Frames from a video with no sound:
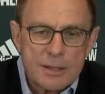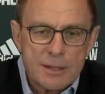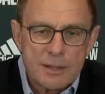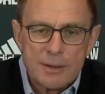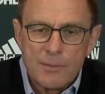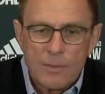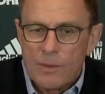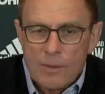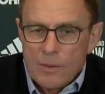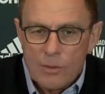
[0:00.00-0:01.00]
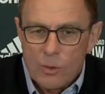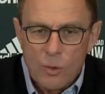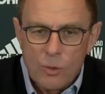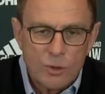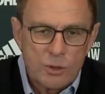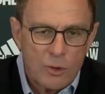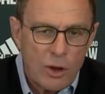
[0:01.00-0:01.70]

who could